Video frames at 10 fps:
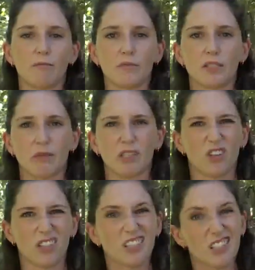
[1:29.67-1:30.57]
some
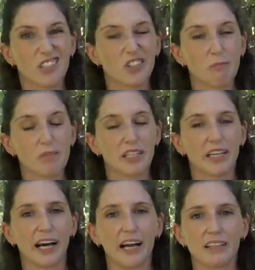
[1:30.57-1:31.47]
exotic syzygiums in the
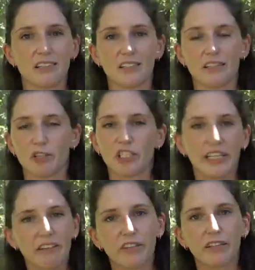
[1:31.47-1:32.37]
gardens that we check
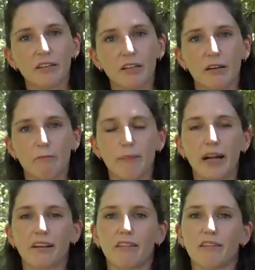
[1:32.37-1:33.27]
every month